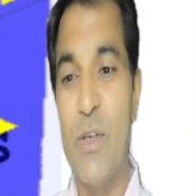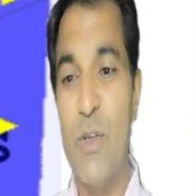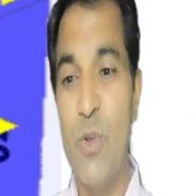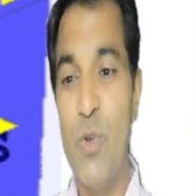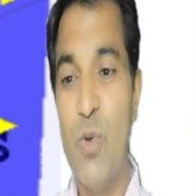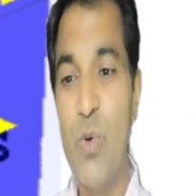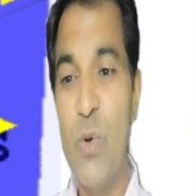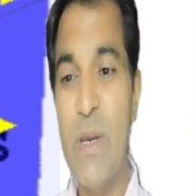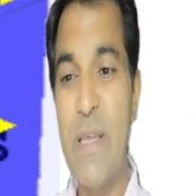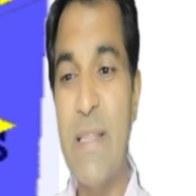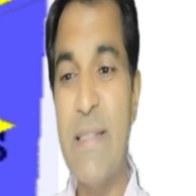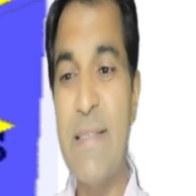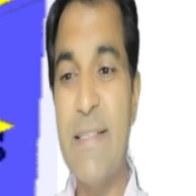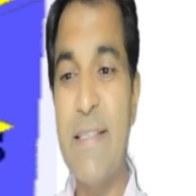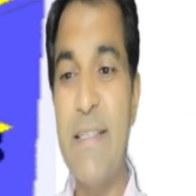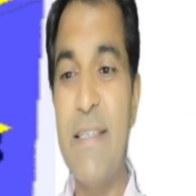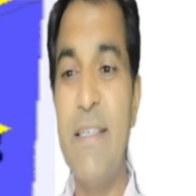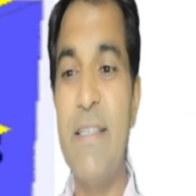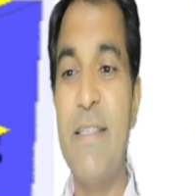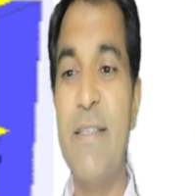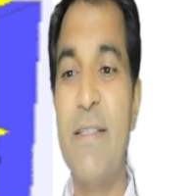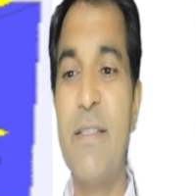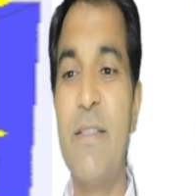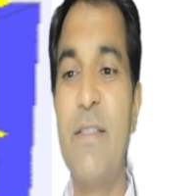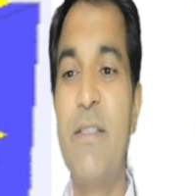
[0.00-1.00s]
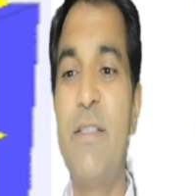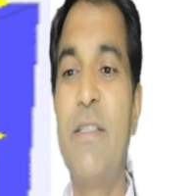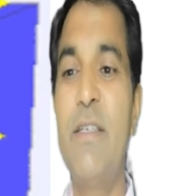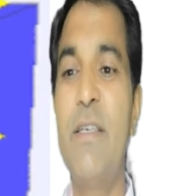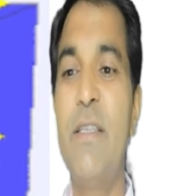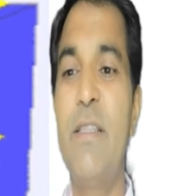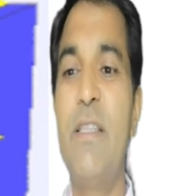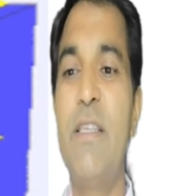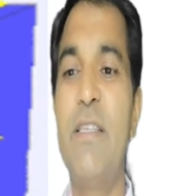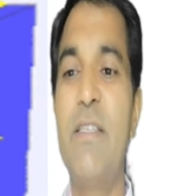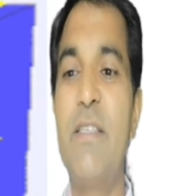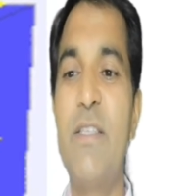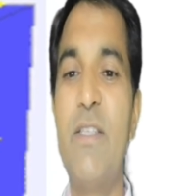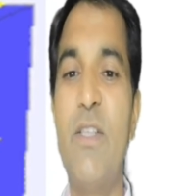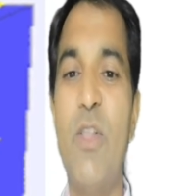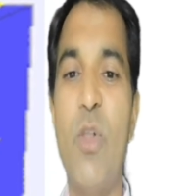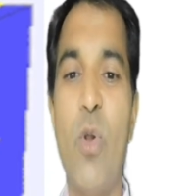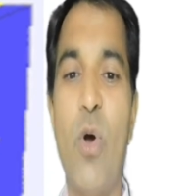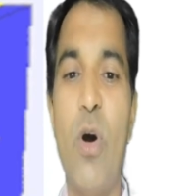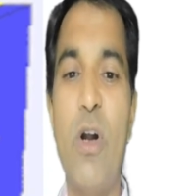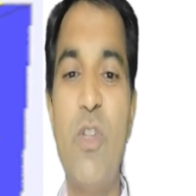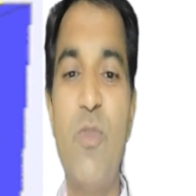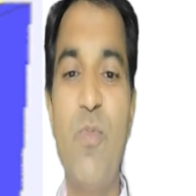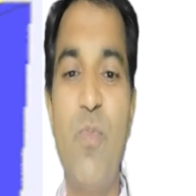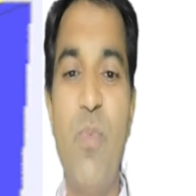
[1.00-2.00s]
you can see see this is the
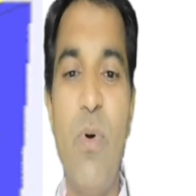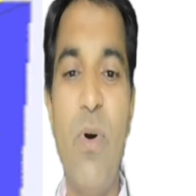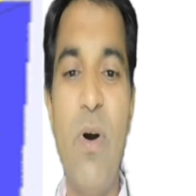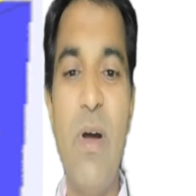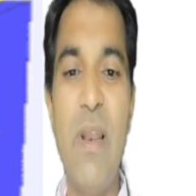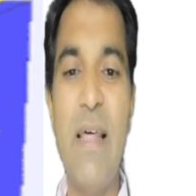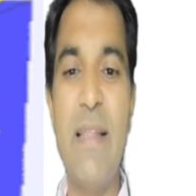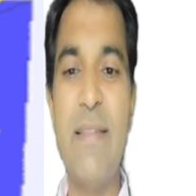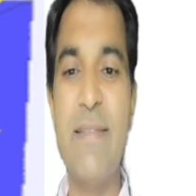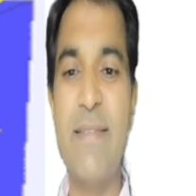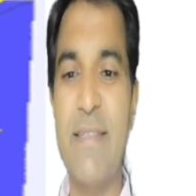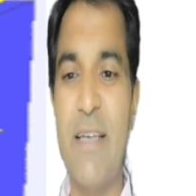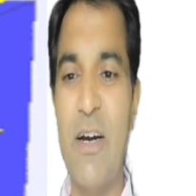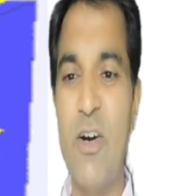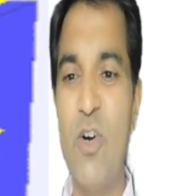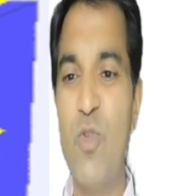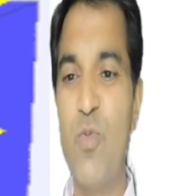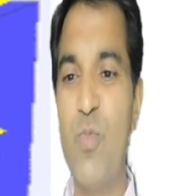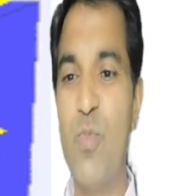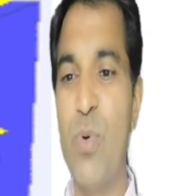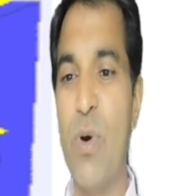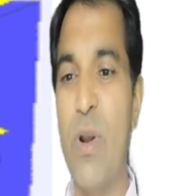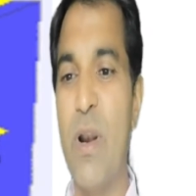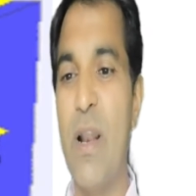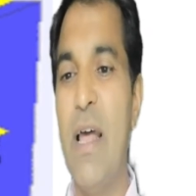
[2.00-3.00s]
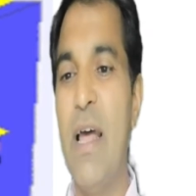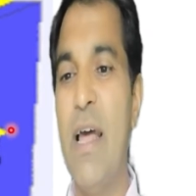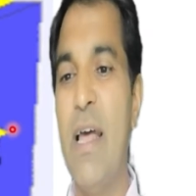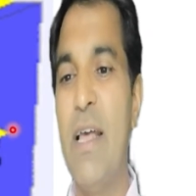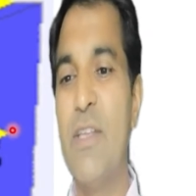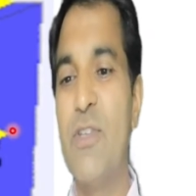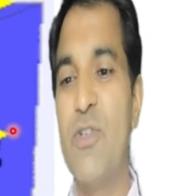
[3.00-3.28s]
north pole and south pole